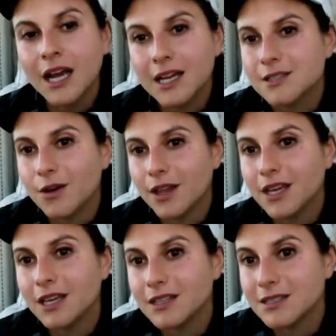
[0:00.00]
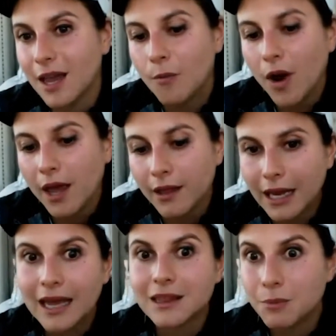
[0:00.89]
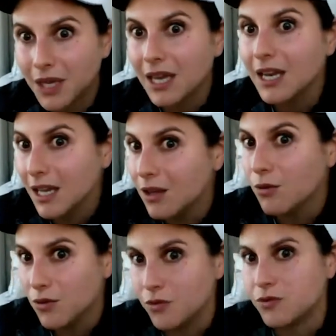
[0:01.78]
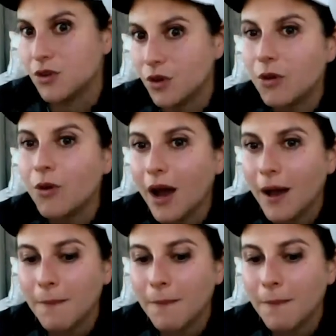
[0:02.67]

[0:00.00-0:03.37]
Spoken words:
And so I think in the same way, like at the beginning you used to,